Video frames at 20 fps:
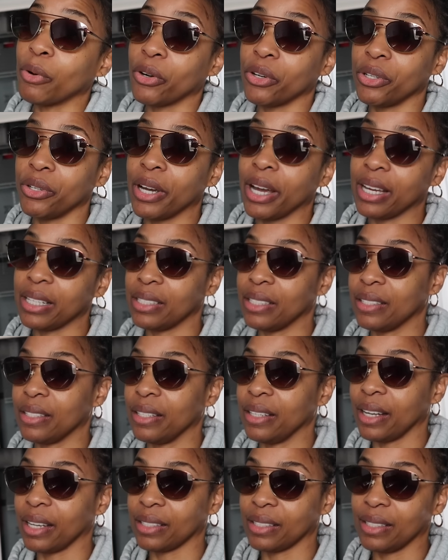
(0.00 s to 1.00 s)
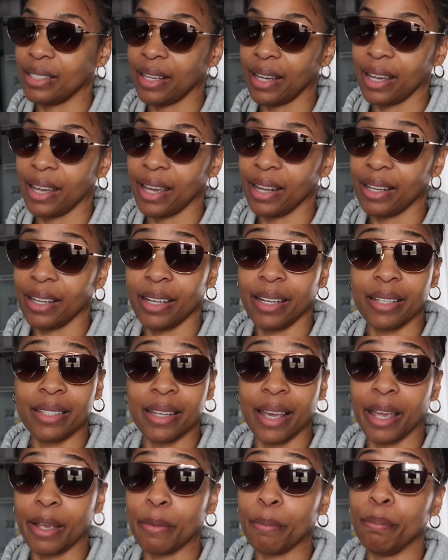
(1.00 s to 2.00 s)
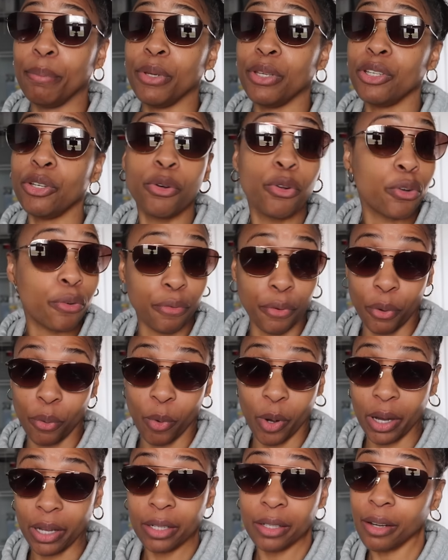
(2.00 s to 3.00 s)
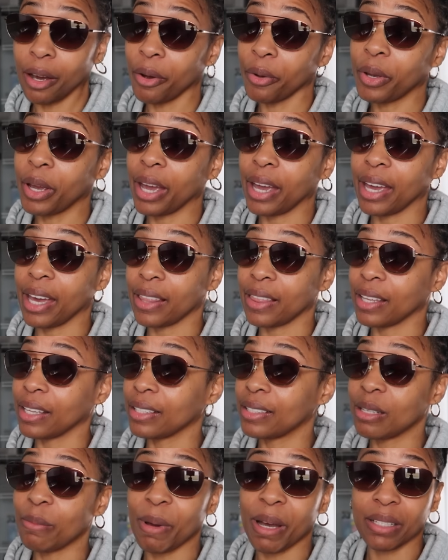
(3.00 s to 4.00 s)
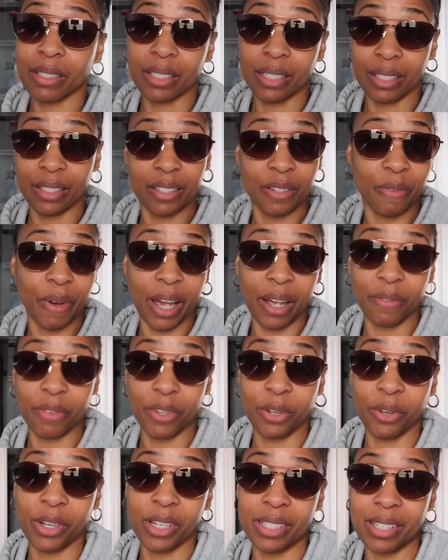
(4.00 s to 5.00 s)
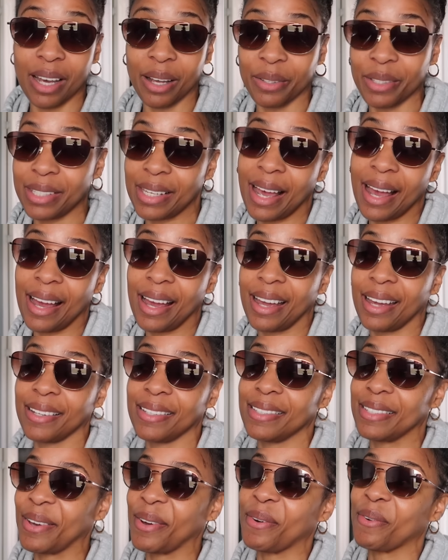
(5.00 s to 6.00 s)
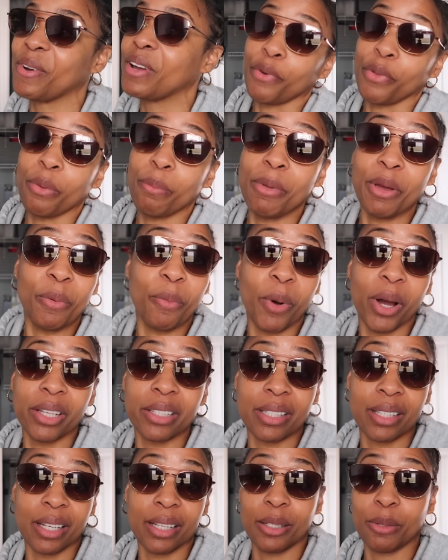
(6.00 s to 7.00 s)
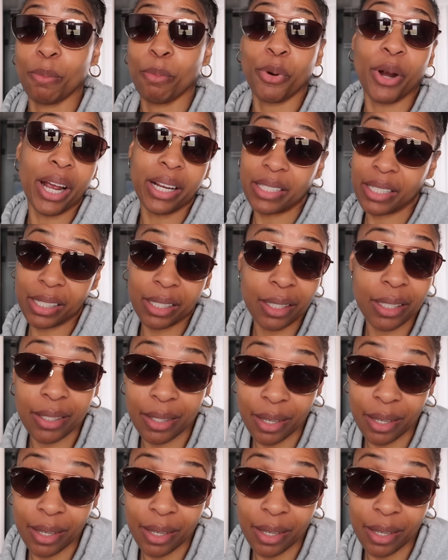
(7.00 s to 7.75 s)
morning, you guys. It's the next day and it is a beautiful one, okay? I think it's about sixty-five degrees outside. So for the Midwest, that's practically